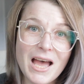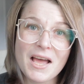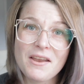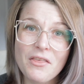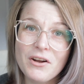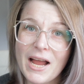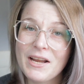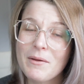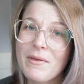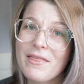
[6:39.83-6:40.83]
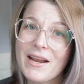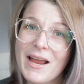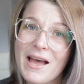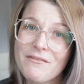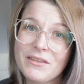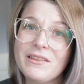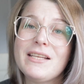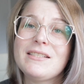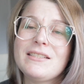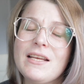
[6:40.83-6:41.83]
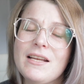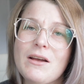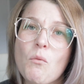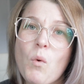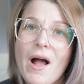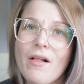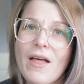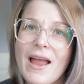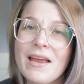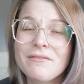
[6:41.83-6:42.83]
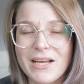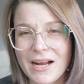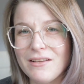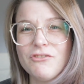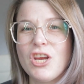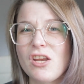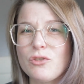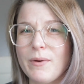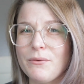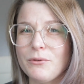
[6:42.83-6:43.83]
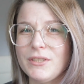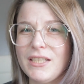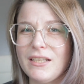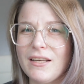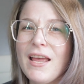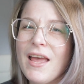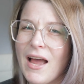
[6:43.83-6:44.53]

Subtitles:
Another item that I have listed, while I have kind of changed my routine,